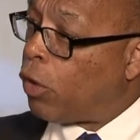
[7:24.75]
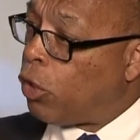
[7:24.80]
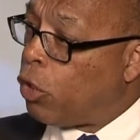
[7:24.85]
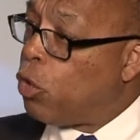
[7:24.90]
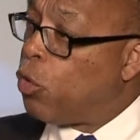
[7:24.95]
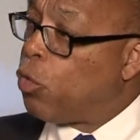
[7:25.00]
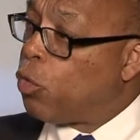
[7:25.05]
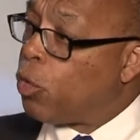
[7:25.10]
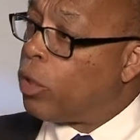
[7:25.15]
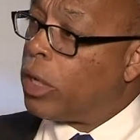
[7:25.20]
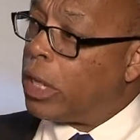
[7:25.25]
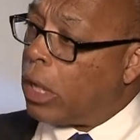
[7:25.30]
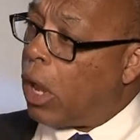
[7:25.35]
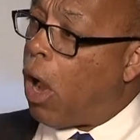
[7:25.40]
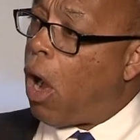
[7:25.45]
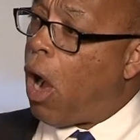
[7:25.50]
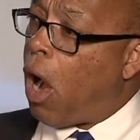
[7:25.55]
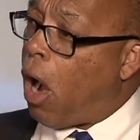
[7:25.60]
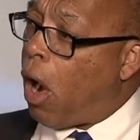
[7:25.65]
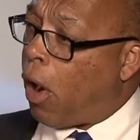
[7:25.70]
you really
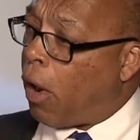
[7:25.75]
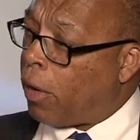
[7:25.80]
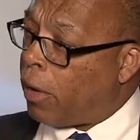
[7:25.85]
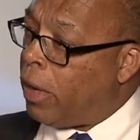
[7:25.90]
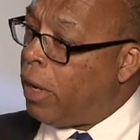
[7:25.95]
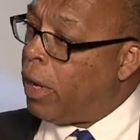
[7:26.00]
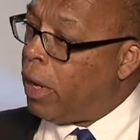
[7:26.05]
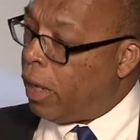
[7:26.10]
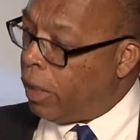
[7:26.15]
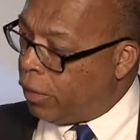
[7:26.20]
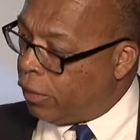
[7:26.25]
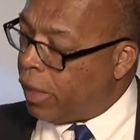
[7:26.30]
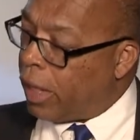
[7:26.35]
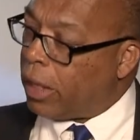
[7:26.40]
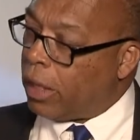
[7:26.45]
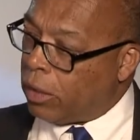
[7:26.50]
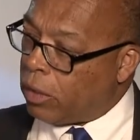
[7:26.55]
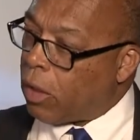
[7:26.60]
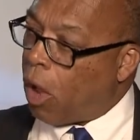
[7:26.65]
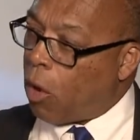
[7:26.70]
are a
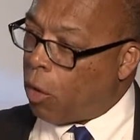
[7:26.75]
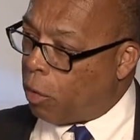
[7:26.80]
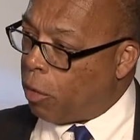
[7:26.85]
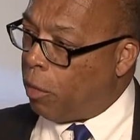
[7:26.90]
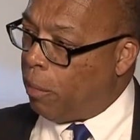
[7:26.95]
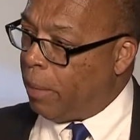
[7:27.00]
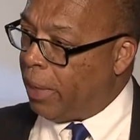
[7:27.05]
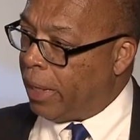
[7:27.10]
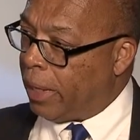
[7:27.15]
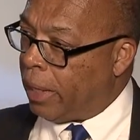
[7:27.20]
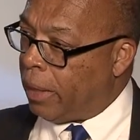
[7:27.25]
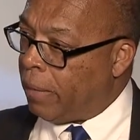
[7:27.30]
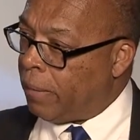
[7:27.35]
second daughter to me.